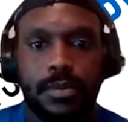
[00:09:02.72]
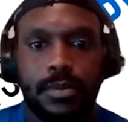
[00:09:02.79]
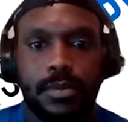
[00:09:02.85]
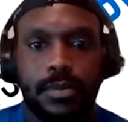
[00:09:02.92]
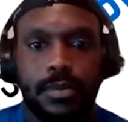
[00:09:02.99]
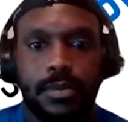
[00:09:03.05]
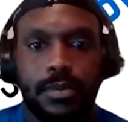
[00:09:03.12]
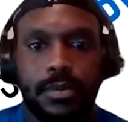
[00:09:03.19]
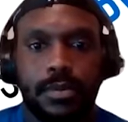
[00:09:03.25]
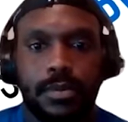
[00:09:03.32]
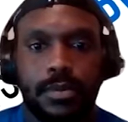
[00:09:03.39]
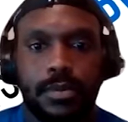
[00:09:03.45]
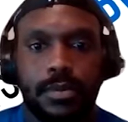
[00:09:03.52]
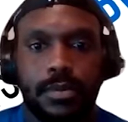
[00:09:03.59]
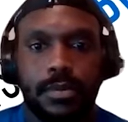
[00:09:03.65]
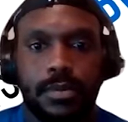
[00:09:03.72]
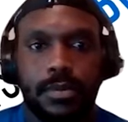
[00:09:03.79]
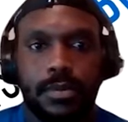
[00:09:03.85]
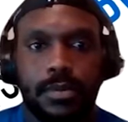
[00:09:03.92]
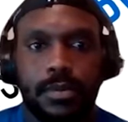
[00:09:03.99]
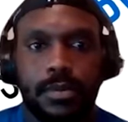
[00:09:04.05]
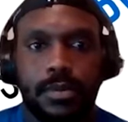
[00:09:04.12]

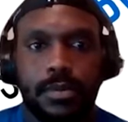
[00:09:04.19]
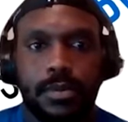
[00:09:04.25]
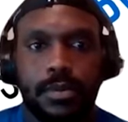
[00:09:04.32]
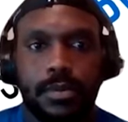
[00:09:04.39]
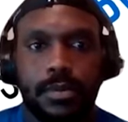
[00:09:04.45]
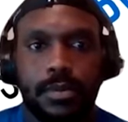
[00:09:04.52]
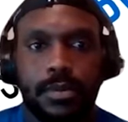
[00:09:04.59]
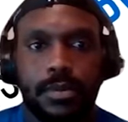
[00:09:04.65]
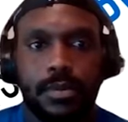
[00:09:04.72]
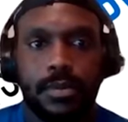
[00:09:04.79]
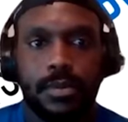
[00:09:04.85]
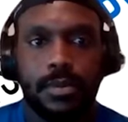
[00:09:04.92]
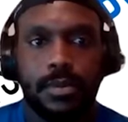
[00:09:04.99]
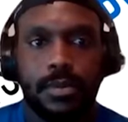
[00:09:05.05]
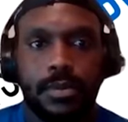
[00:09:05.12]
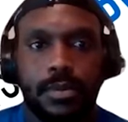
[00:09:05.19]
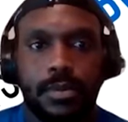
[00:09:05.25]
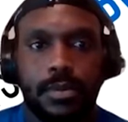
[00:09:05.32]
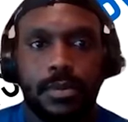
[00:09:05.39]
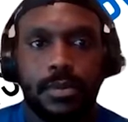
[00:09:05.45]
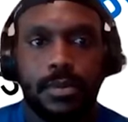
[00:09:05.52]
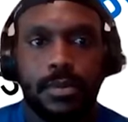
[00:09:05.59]

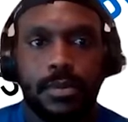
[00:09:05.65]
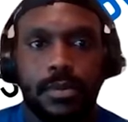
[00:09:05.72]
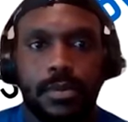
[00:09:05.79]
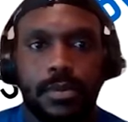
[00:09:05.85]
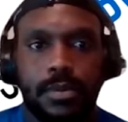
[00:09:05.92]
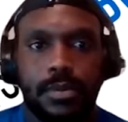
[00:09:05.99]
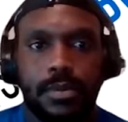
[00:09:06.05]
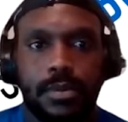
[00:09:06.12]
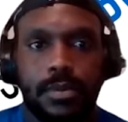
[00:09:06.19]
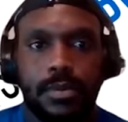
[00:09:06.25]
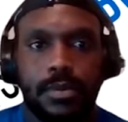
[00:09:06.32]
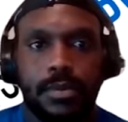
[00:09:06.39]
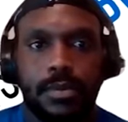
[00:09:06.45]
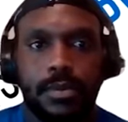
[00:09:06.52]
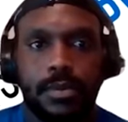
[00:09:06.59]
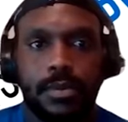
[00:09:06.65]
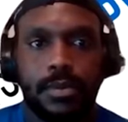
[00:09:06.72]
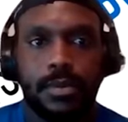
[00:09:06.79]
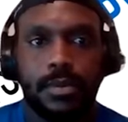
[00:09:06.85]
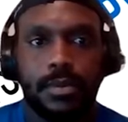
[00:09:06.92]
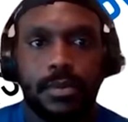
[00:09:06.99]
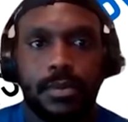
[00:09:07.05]

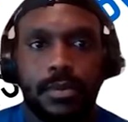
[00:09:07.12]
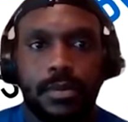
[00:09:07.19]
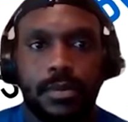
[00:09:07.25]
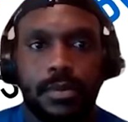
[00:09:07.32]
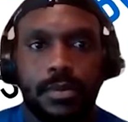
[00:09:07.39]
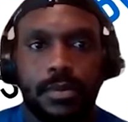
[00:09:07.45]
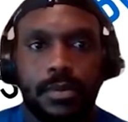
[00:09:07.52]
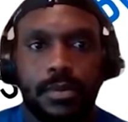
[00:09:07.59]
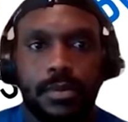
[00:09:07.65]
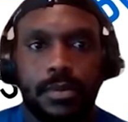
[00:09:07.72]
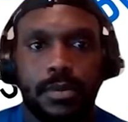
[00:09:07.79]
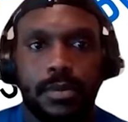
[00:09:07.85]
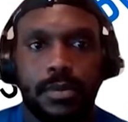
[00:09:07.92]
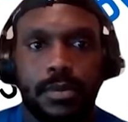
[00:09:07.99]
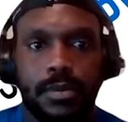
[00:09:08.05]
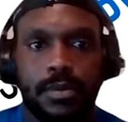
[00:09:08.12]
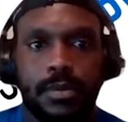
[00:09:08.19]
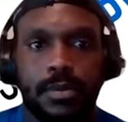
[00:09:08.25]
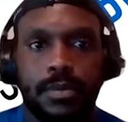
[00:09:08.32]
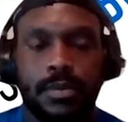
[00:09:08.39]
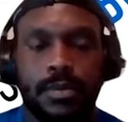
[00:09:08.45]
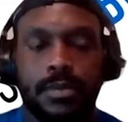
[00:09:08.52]

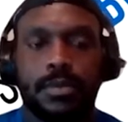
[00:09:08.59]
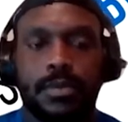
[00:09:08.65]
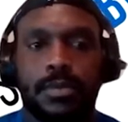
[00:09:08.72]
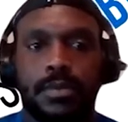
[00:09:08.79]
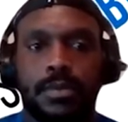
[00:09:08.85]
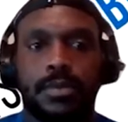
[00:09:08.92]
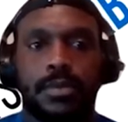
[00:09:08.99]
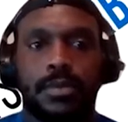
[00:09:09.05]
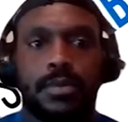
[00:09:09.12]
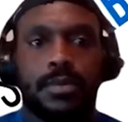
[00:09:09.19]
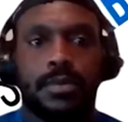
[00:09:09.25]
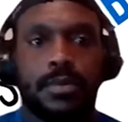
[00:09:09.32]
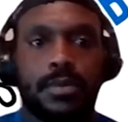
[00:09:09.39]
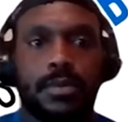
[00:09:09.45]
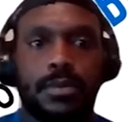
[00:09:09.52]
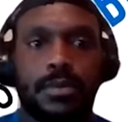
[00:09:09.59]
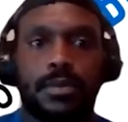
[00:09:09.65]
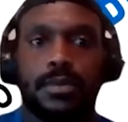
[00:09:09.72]
No words are spoken by the person on screen.